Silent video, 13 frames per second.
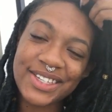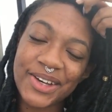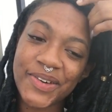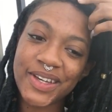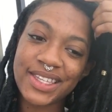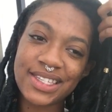
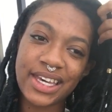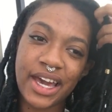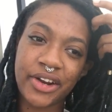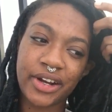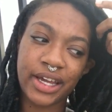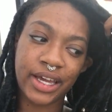so it's
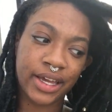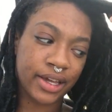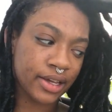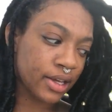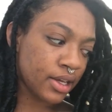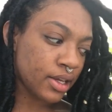Saturday
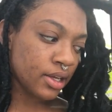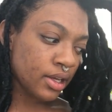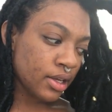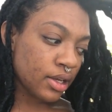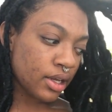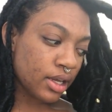
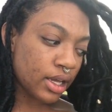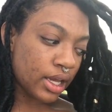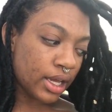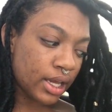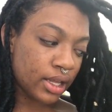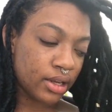
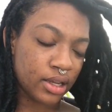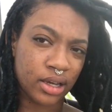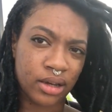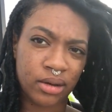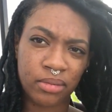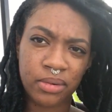and
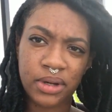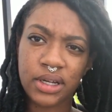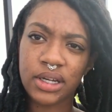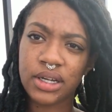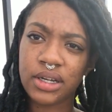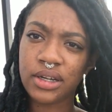um,
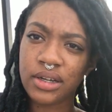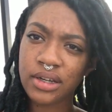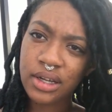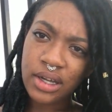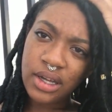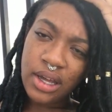
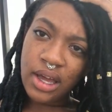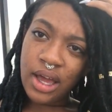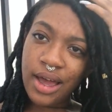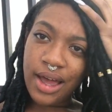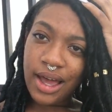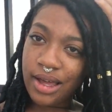
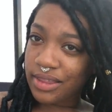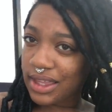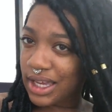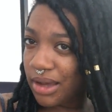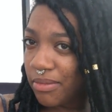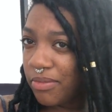I
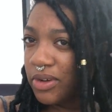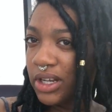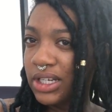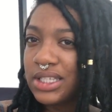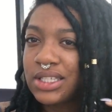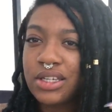think I'm
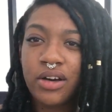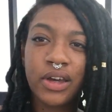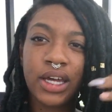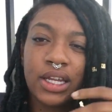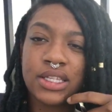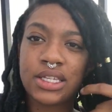gonna go
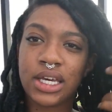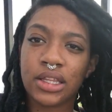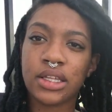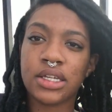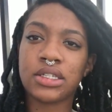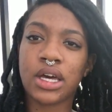ahead and
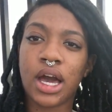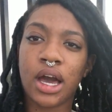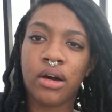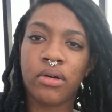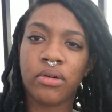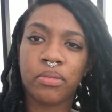take these
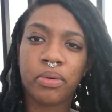out